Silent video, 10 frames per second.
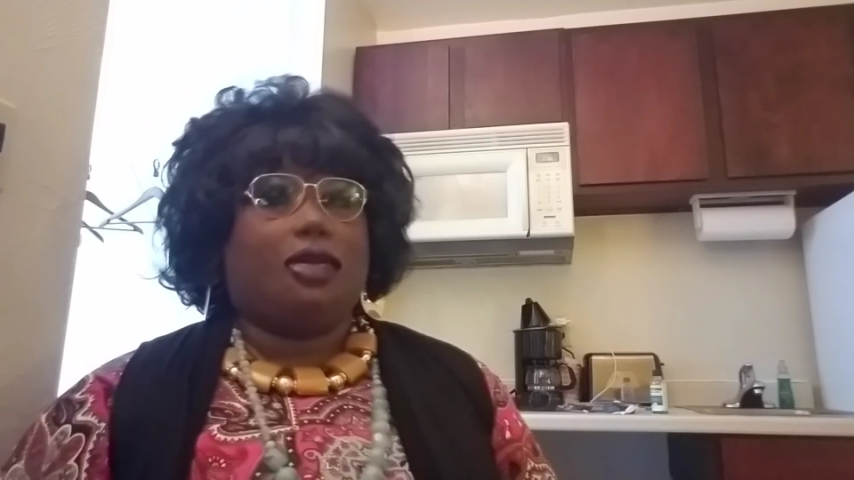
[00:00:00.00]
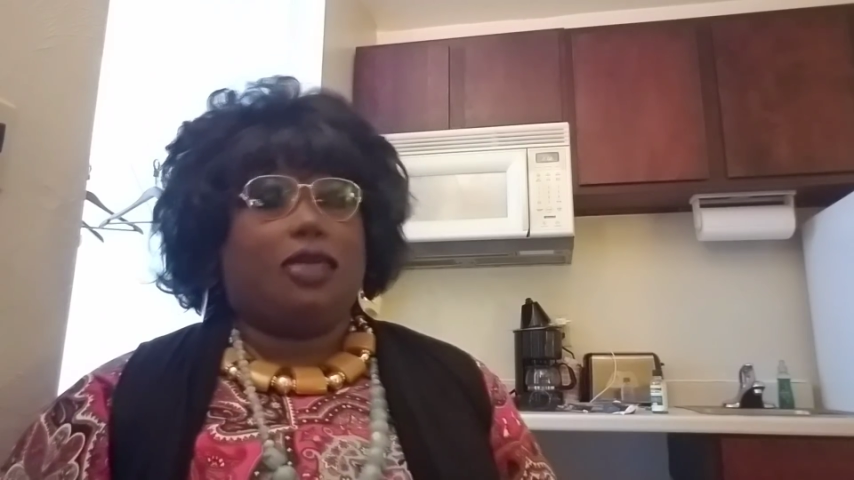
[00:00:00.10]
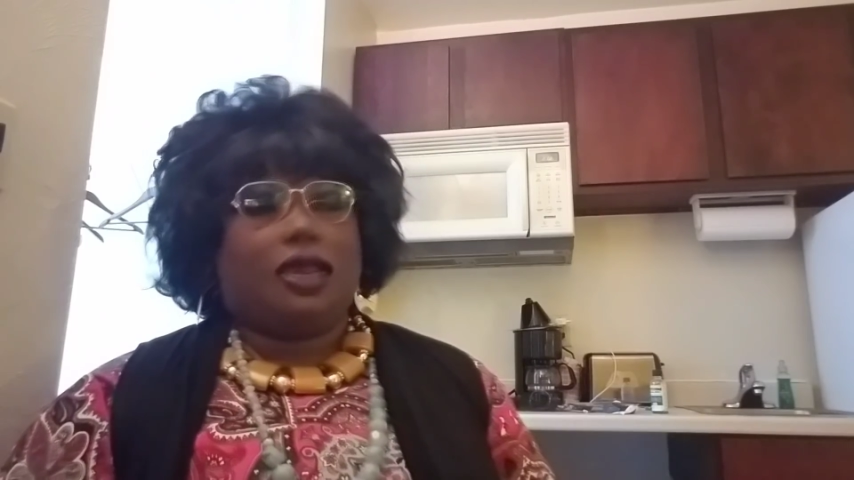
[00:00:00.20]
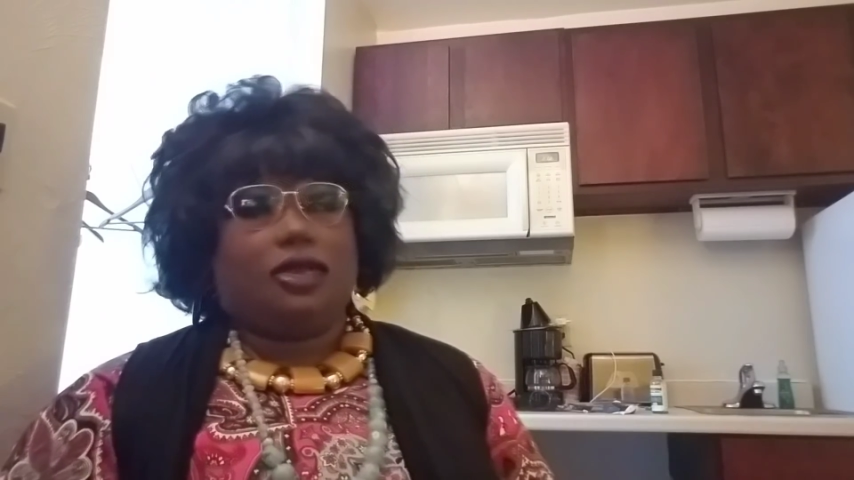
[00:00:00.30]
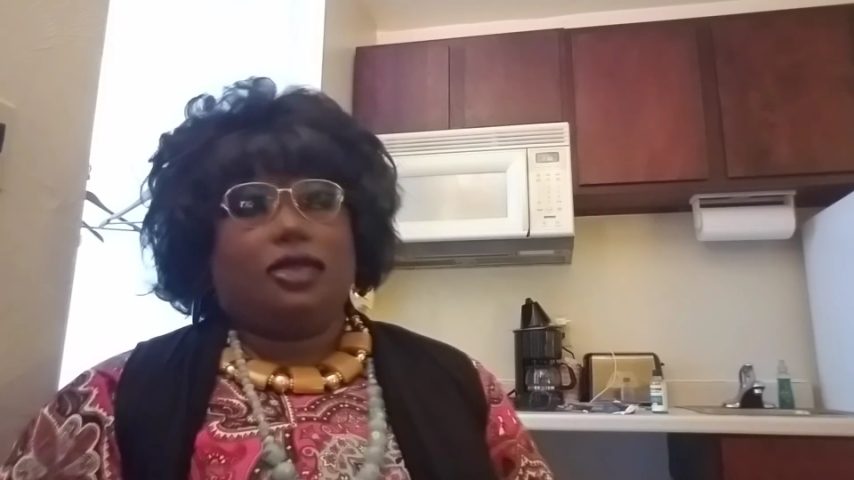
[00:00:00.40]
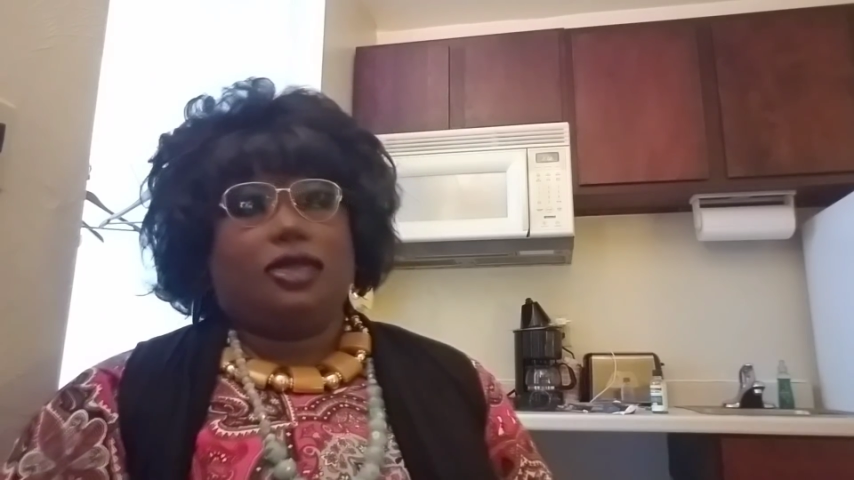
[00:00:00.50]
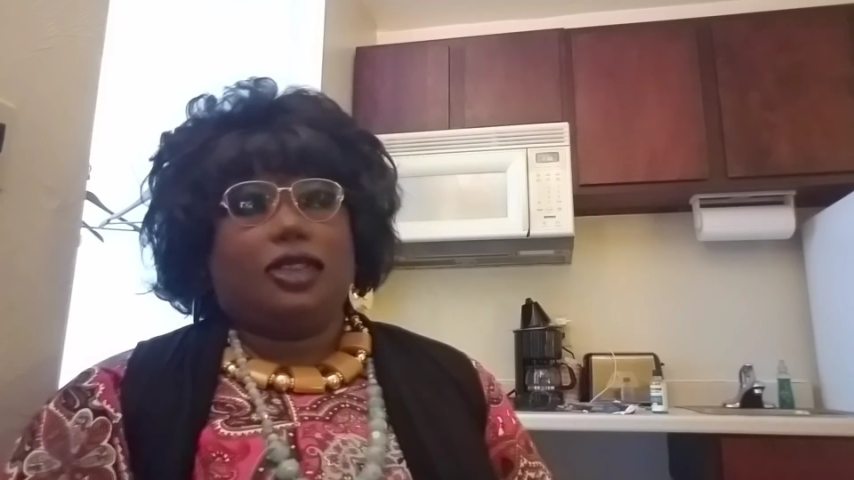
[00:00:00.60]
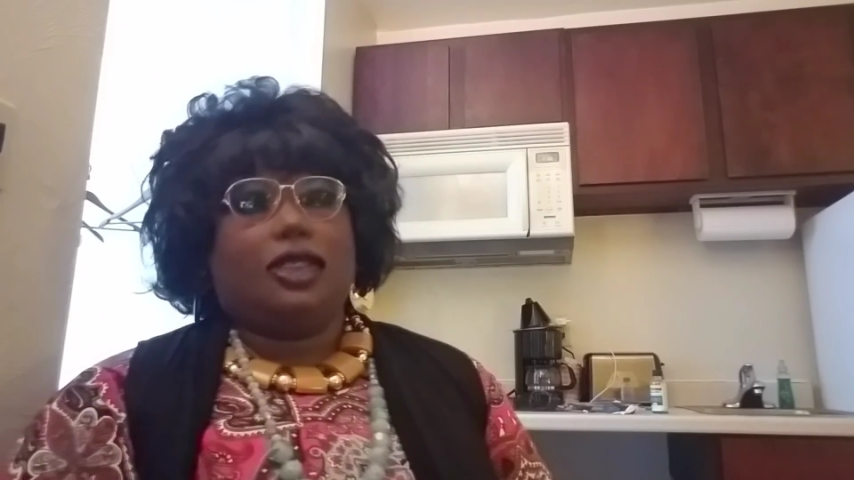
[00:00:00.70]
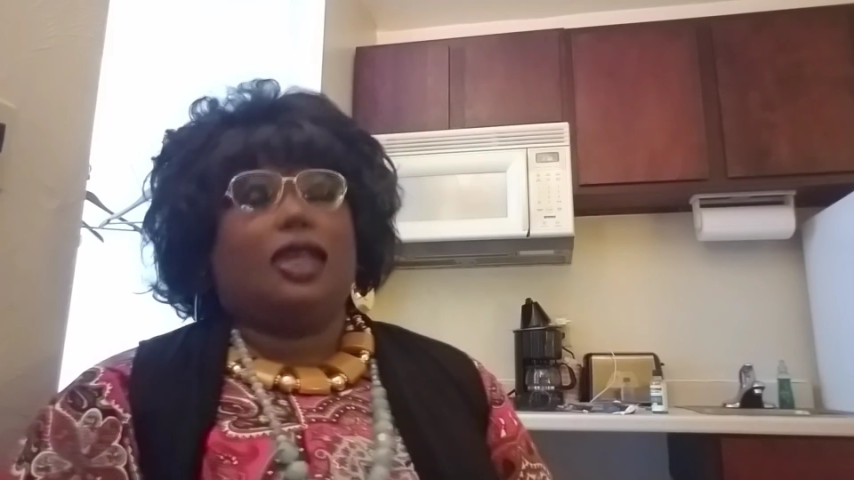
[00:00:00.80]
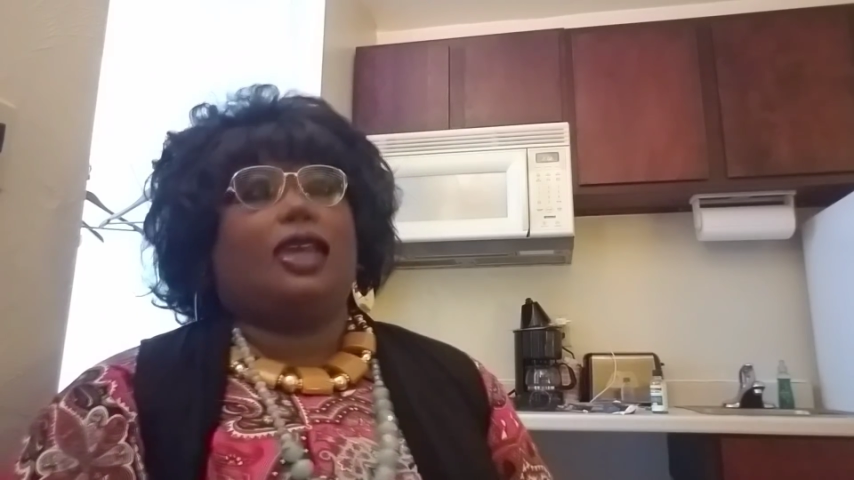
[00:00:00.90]

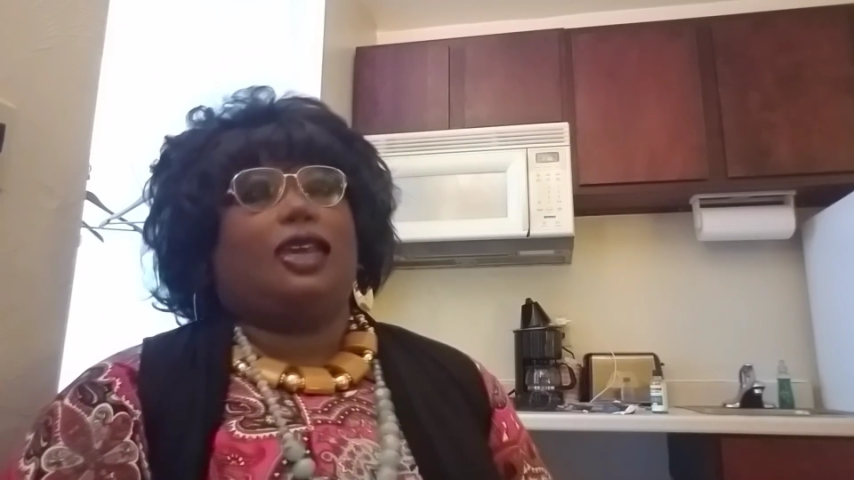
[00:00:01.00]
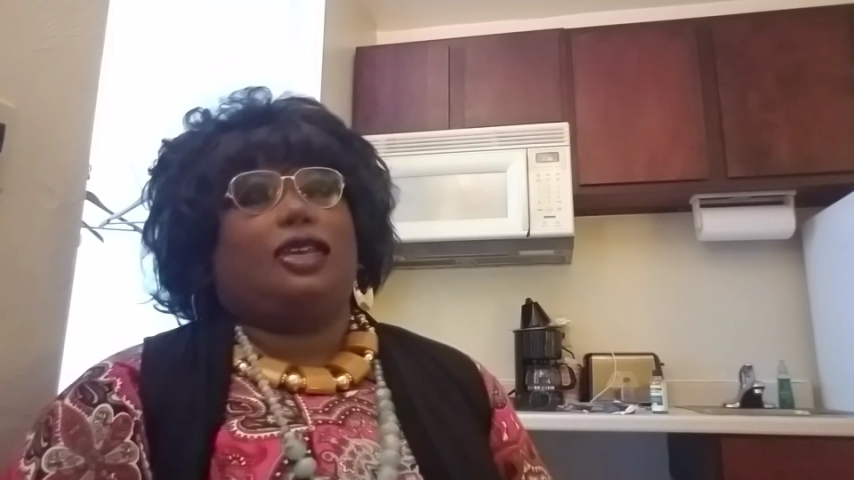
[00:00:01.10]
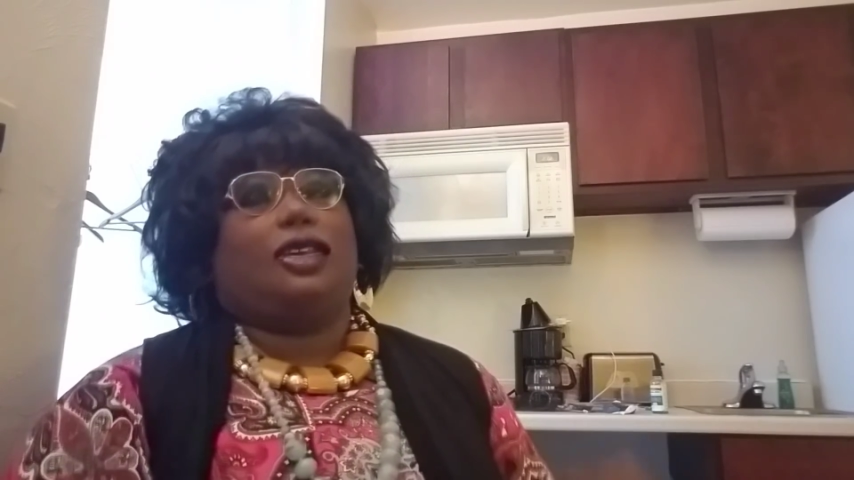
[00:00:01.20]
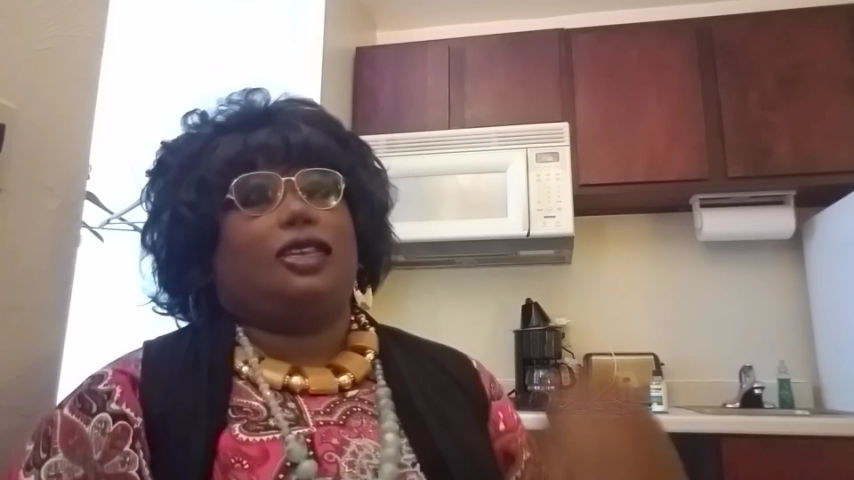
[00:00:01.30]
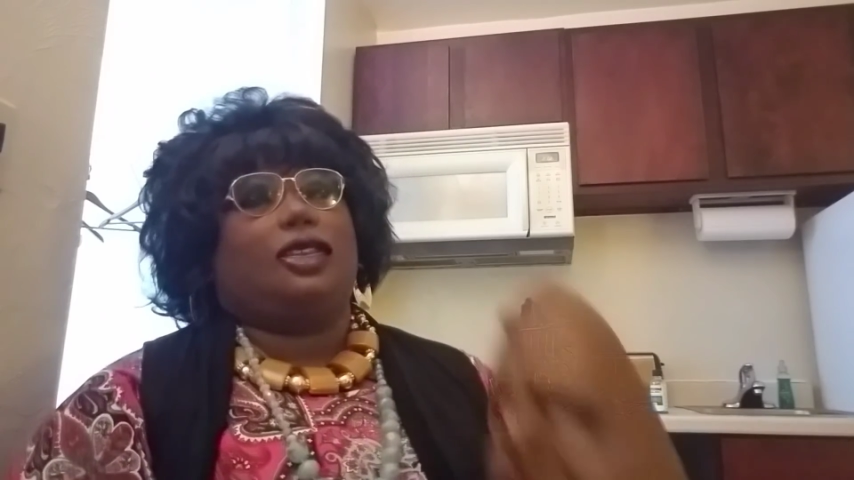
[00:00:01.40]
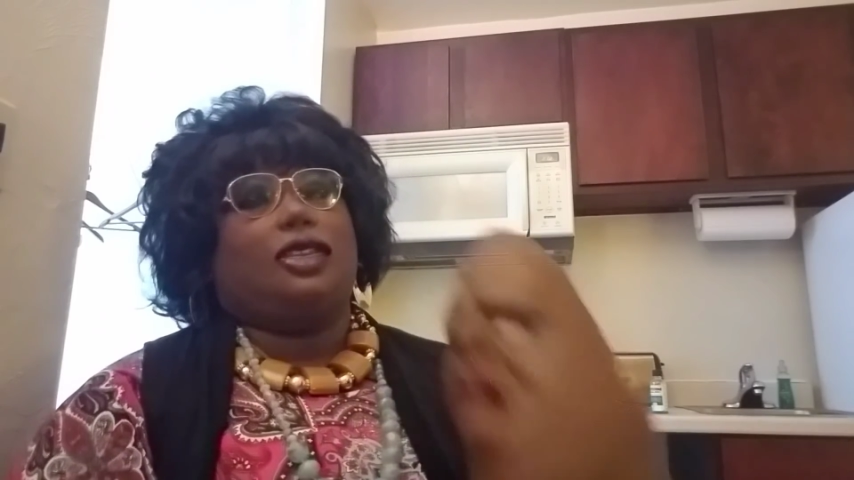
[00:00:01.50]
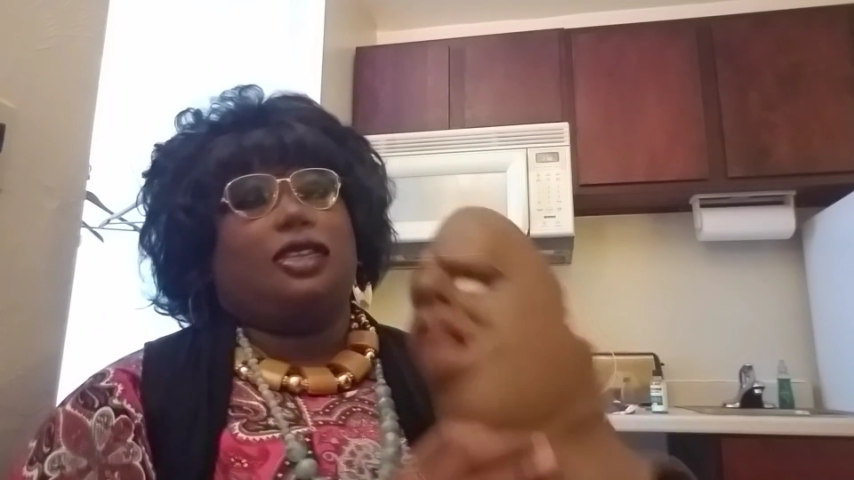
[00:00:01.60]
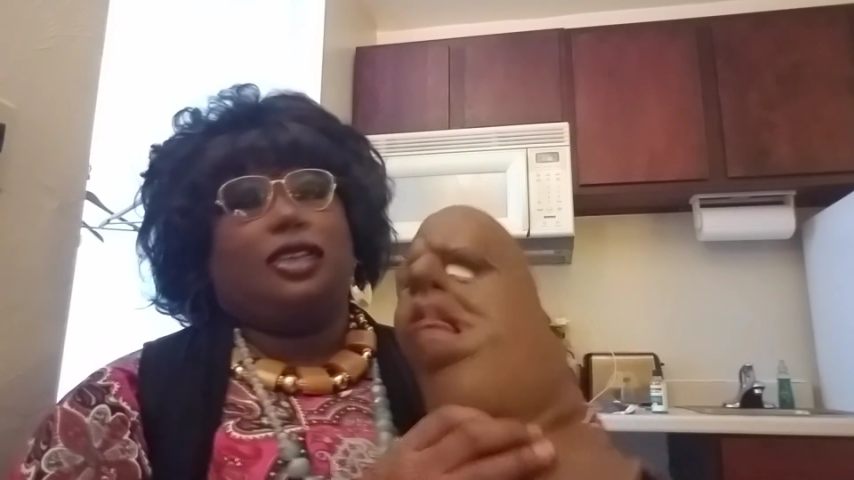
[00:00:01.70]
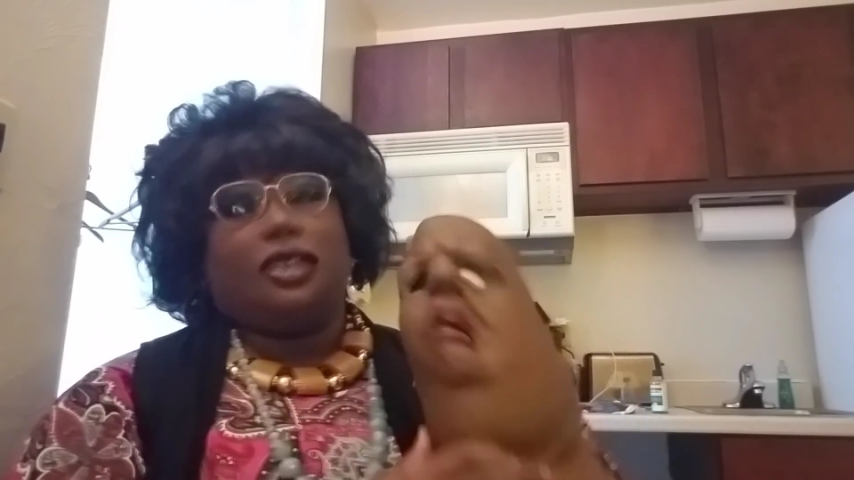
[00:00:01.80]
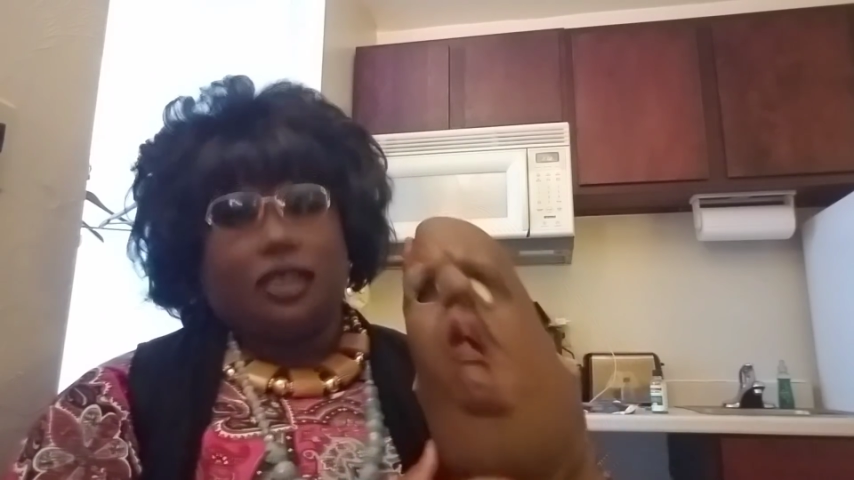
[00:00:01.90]
Basically,
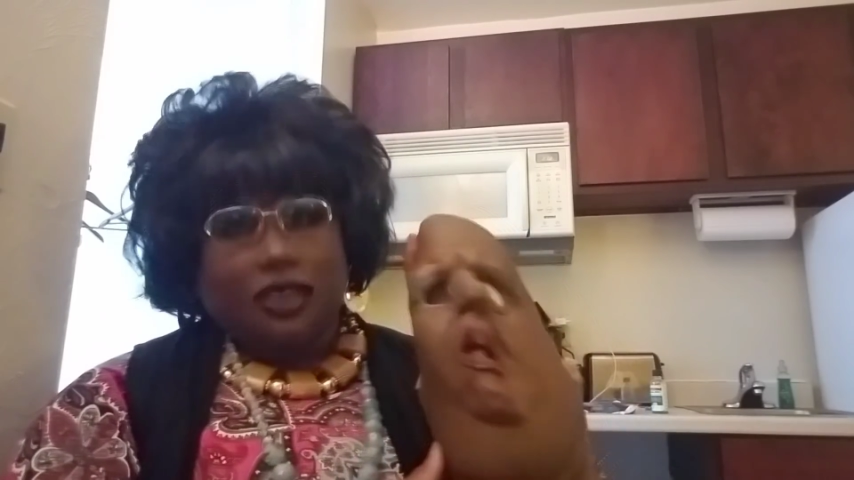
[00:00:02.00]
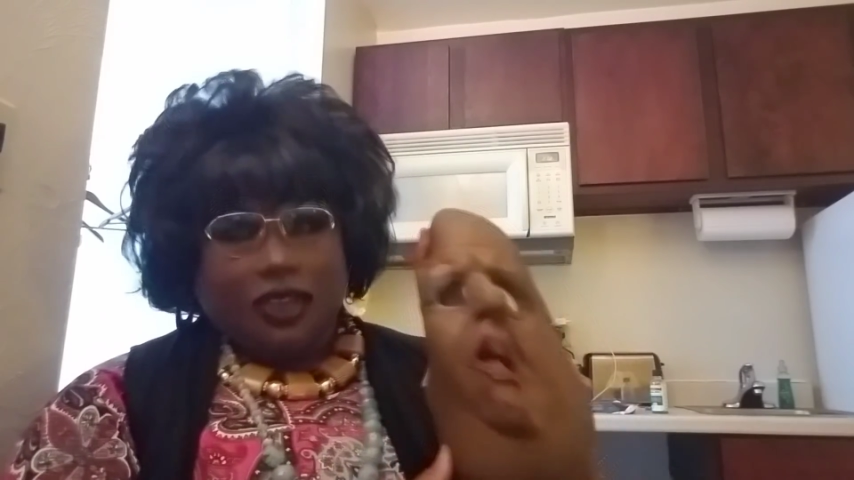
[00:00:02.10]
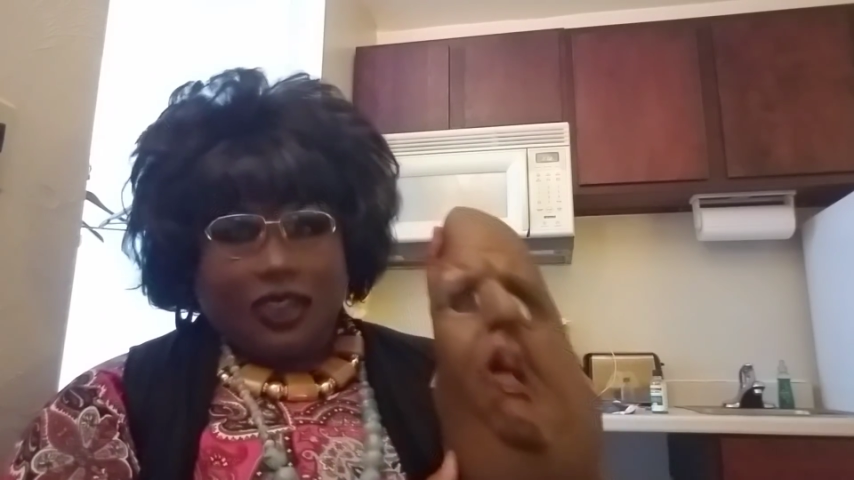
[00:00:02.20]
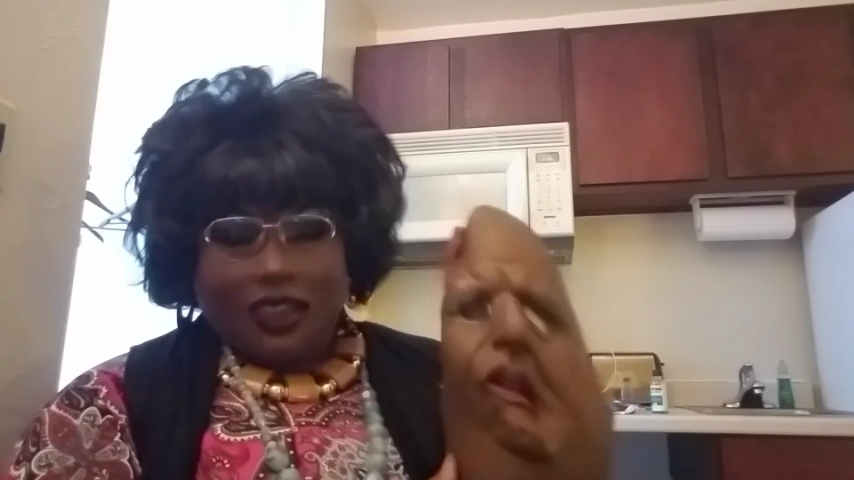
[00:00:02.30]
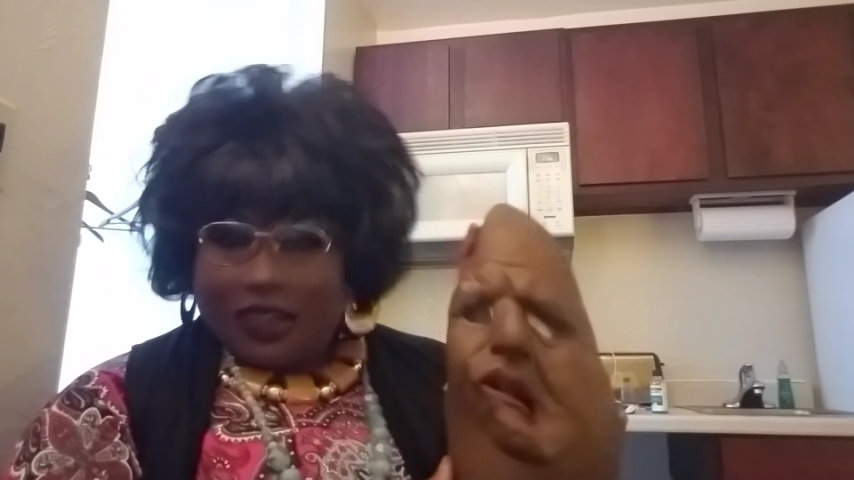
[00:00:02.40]
this